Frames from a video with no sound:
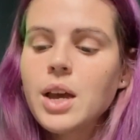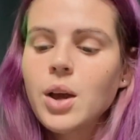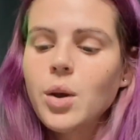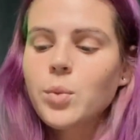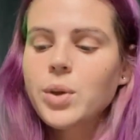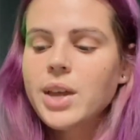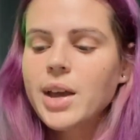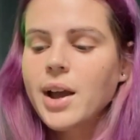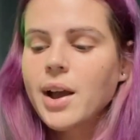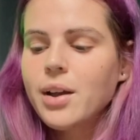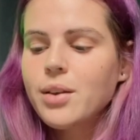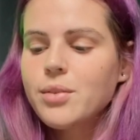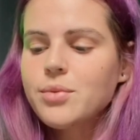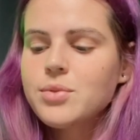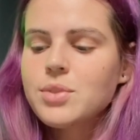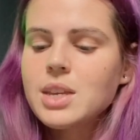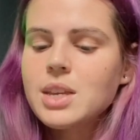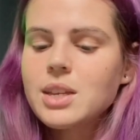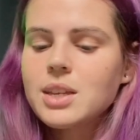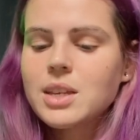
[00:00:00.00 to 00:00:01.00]
we have
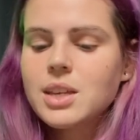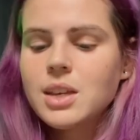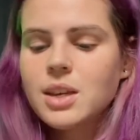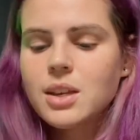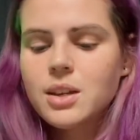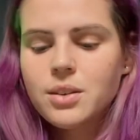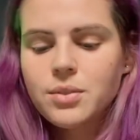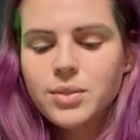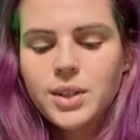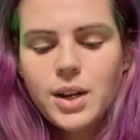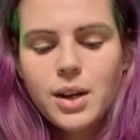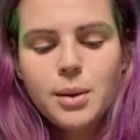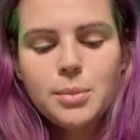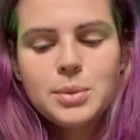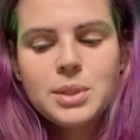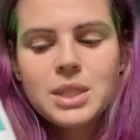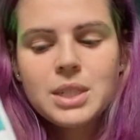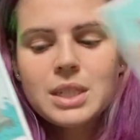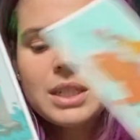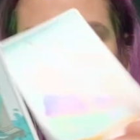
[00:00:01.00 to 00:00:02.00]
the King of
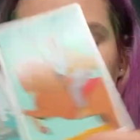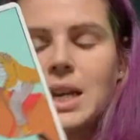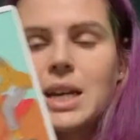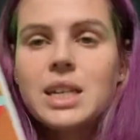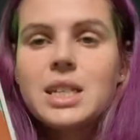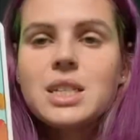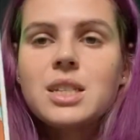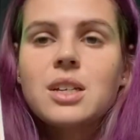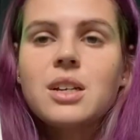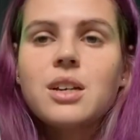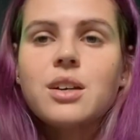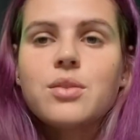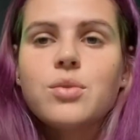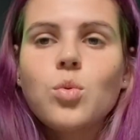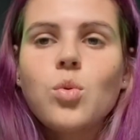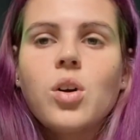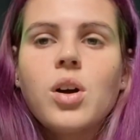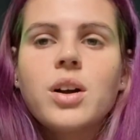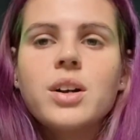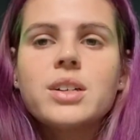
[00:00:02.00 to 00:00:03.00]
Cups, Knight of
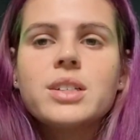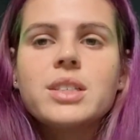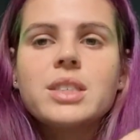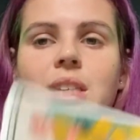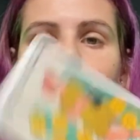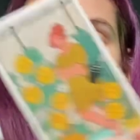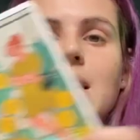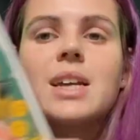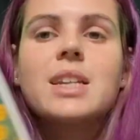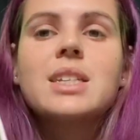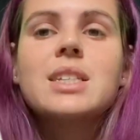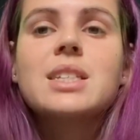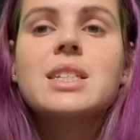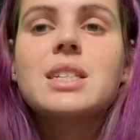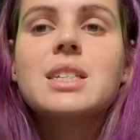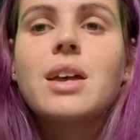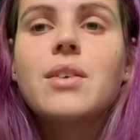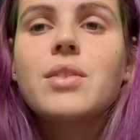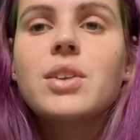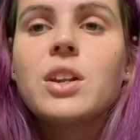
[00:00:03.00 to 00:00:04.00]
Wands, and
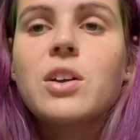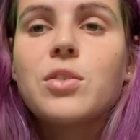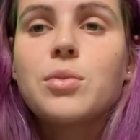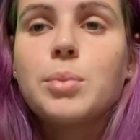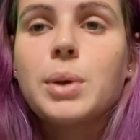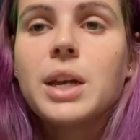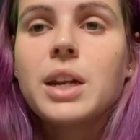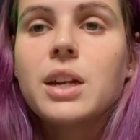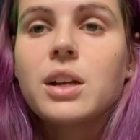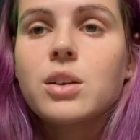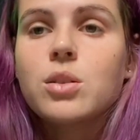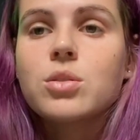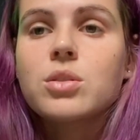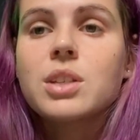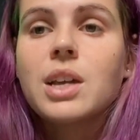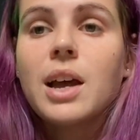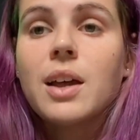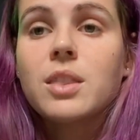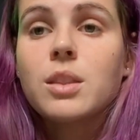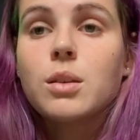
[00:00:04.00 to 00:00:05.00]
Seven of Pentacles
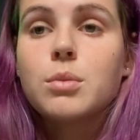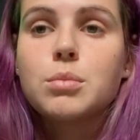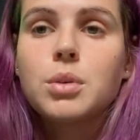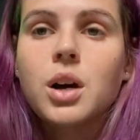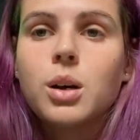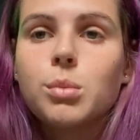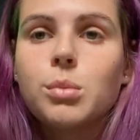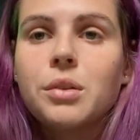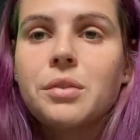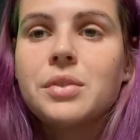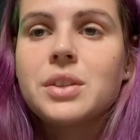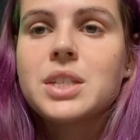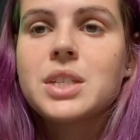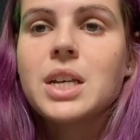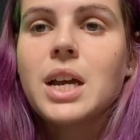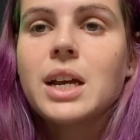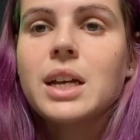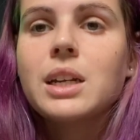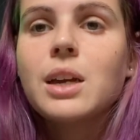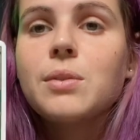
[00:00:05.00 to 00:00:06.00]
at the bottom of the
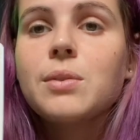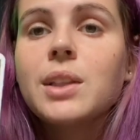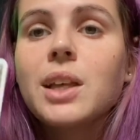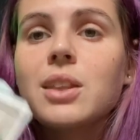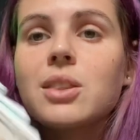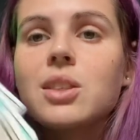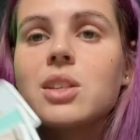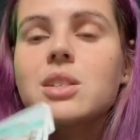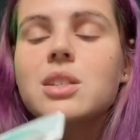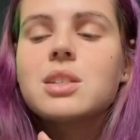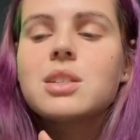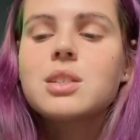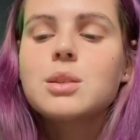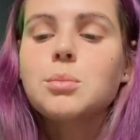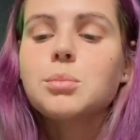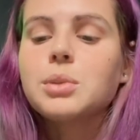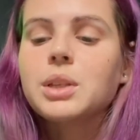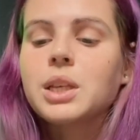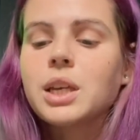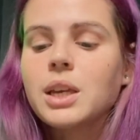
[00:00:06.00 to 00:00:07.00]
deck. And I feel like this is
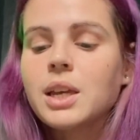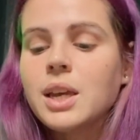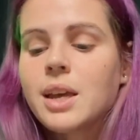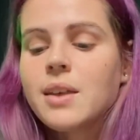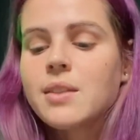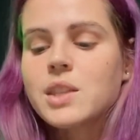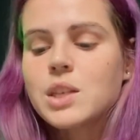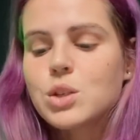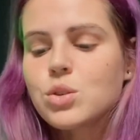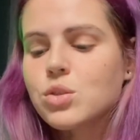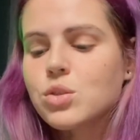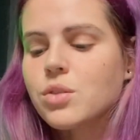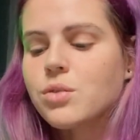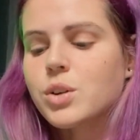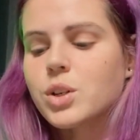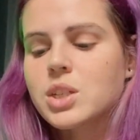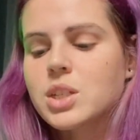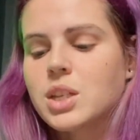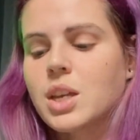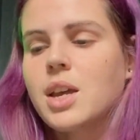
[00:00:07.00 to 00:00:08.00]
simply the
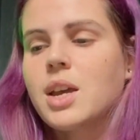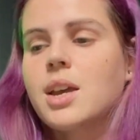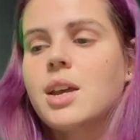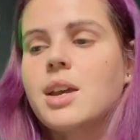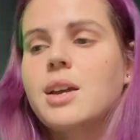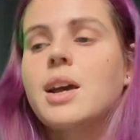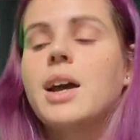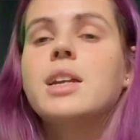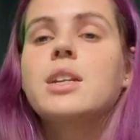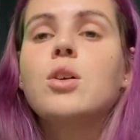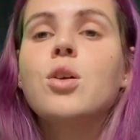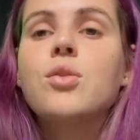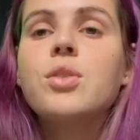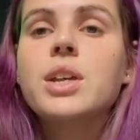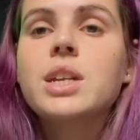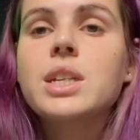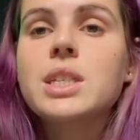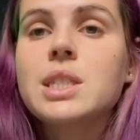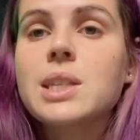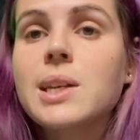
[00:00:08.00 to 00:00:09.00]
universe saying, I know
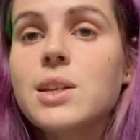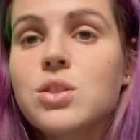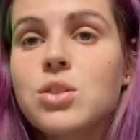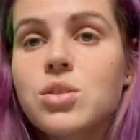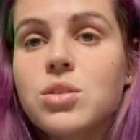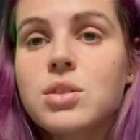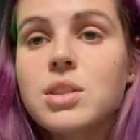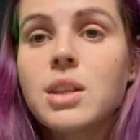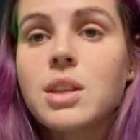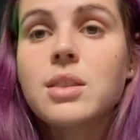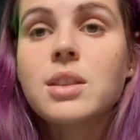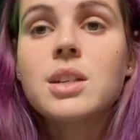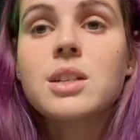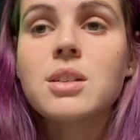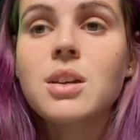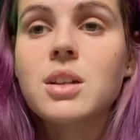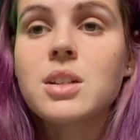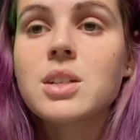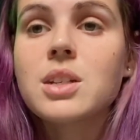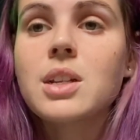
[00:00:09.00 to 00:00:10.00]
that it's easier said than
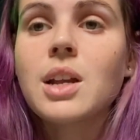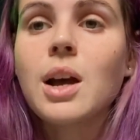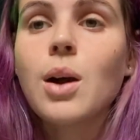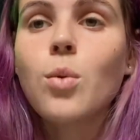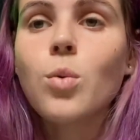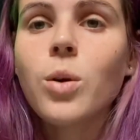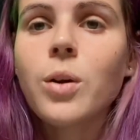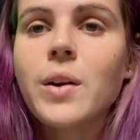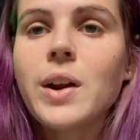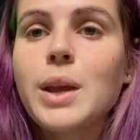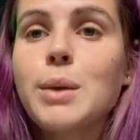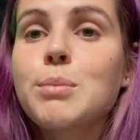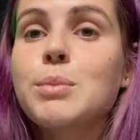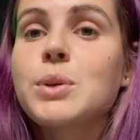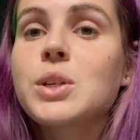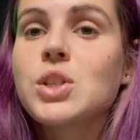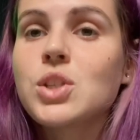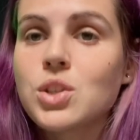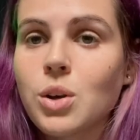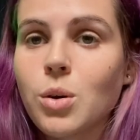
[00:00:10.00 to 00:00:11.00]
done to not worry,
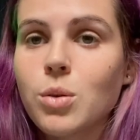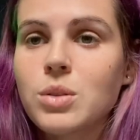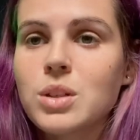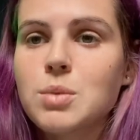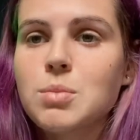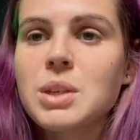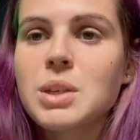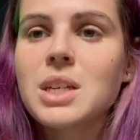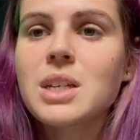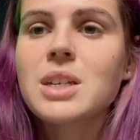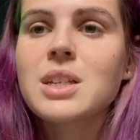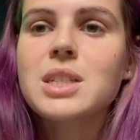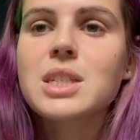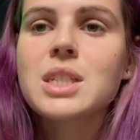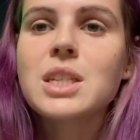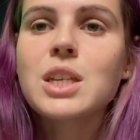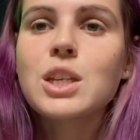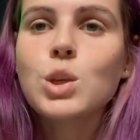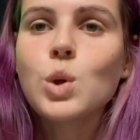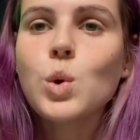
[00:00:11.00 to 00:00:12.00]
but don't
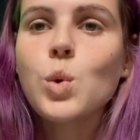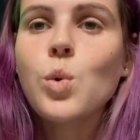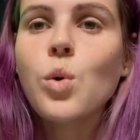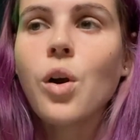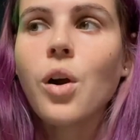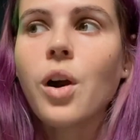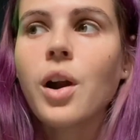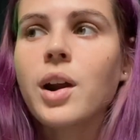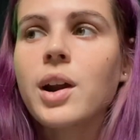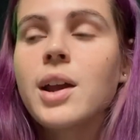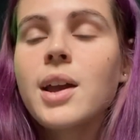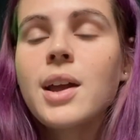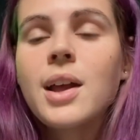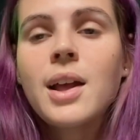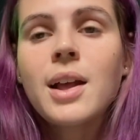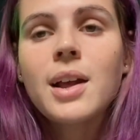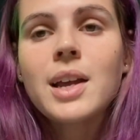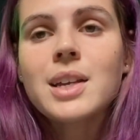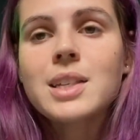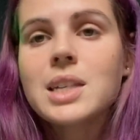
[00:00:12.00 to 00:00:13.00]
because you are
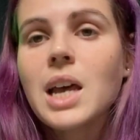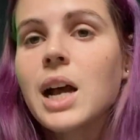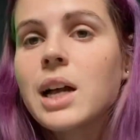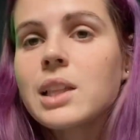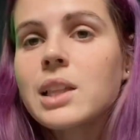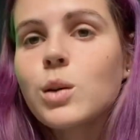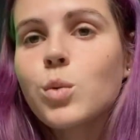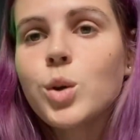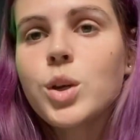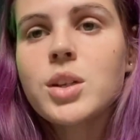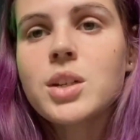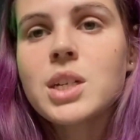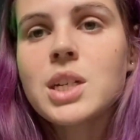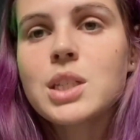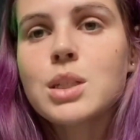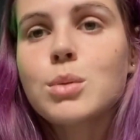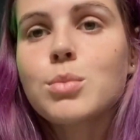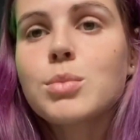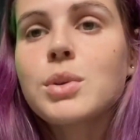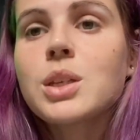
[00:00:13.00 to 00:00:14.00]
exactly where you
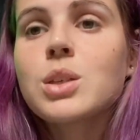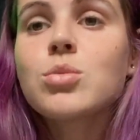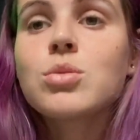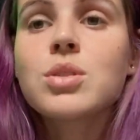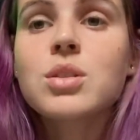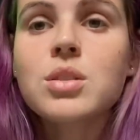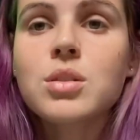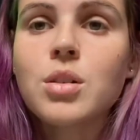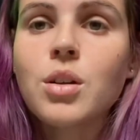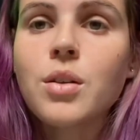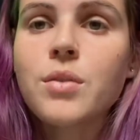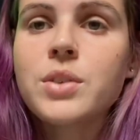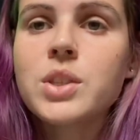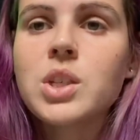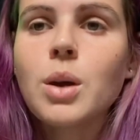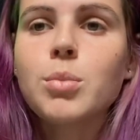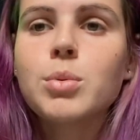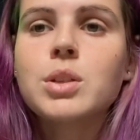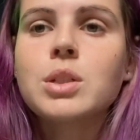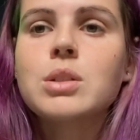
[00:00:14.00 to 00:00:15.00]
need to be. You deserve this
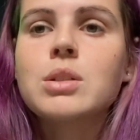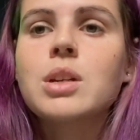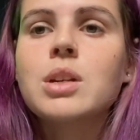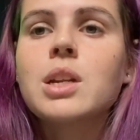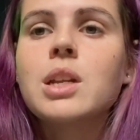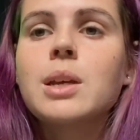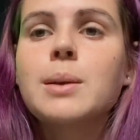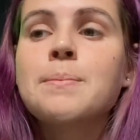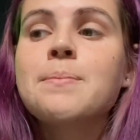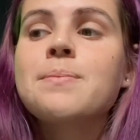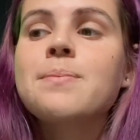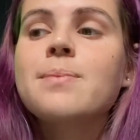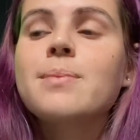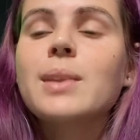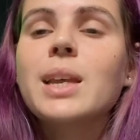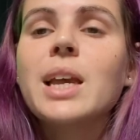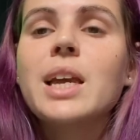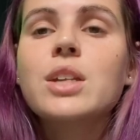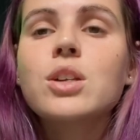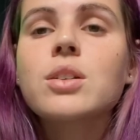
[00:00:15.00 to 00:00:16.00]
opportunity
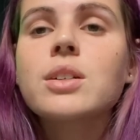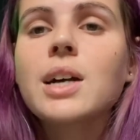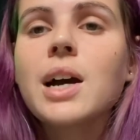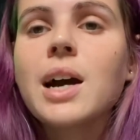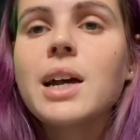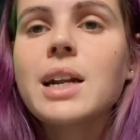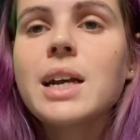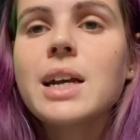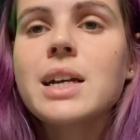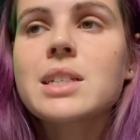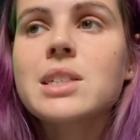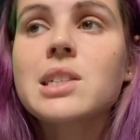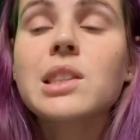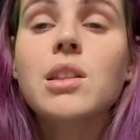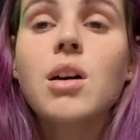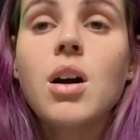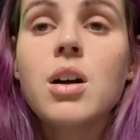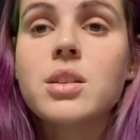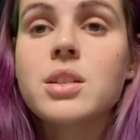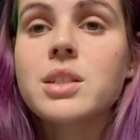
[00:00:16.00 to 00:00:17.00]
and you're not as
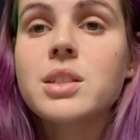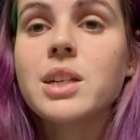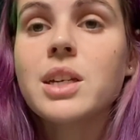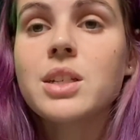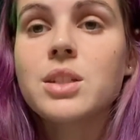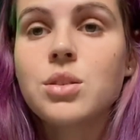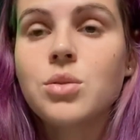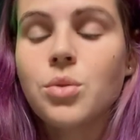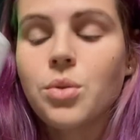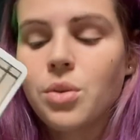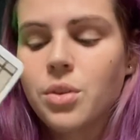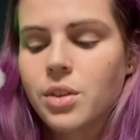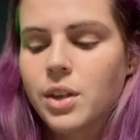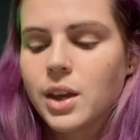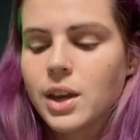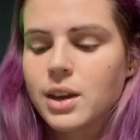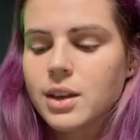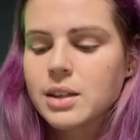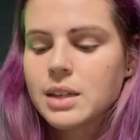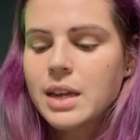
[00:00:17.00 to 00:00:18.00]
lost as you
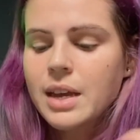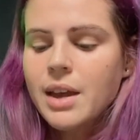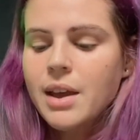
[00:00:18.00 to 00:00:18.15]
think.